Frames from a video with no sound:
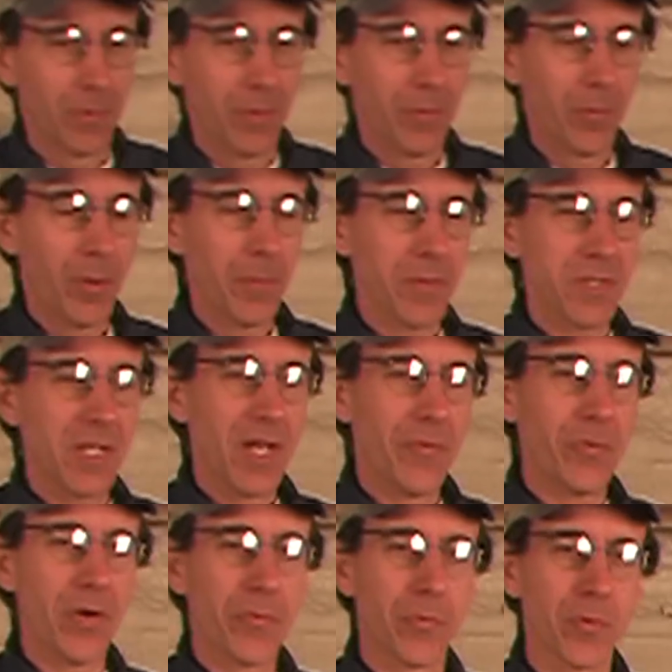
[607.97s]
we're almost
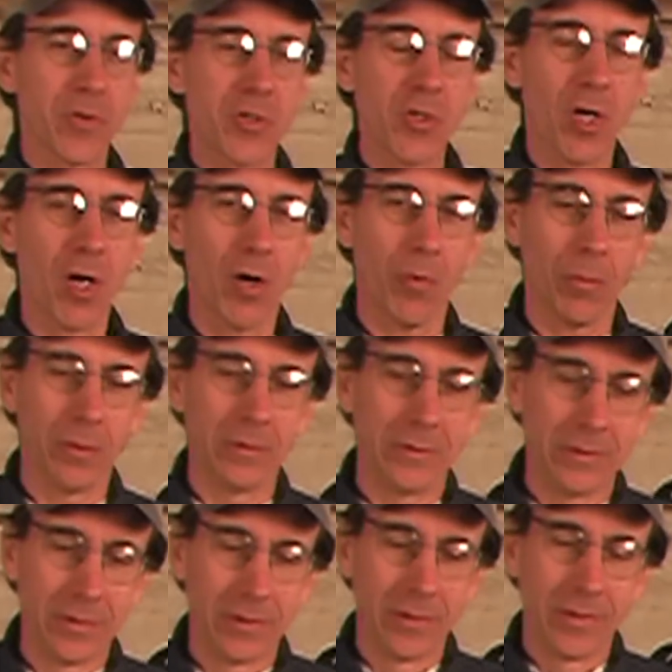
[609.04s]
halfway through the show.
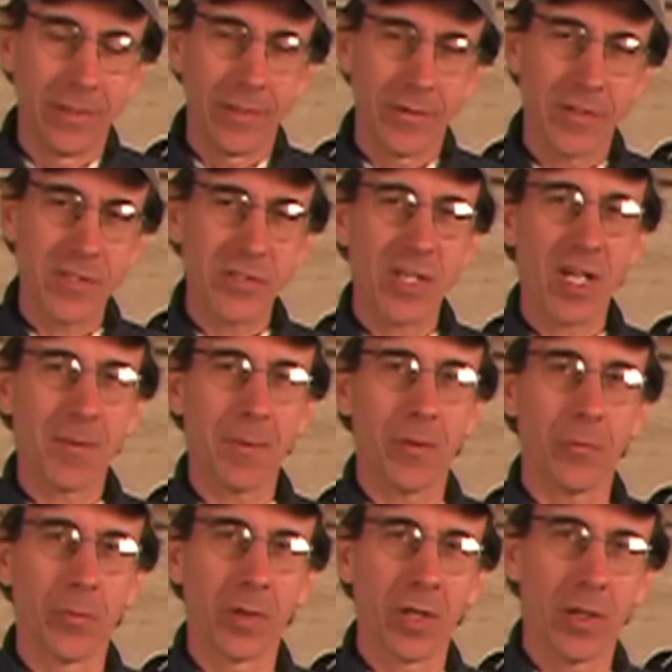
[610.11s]
In this segment,
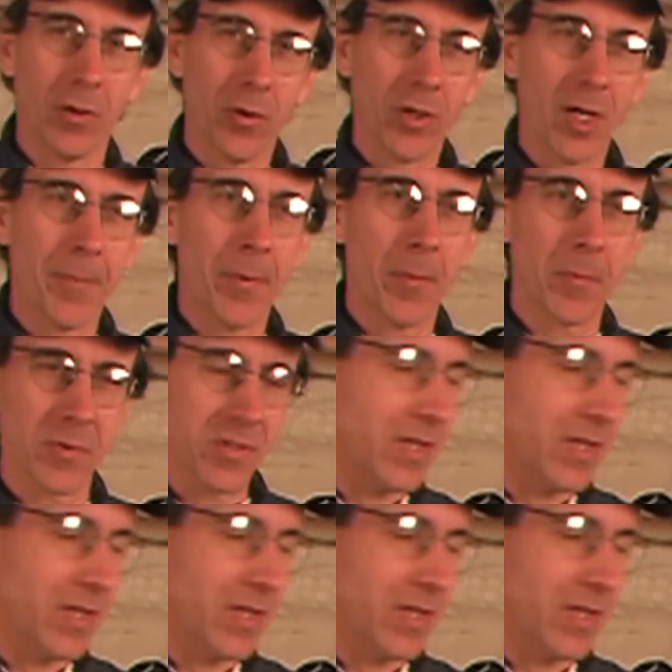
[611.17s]
we're going to hook up almost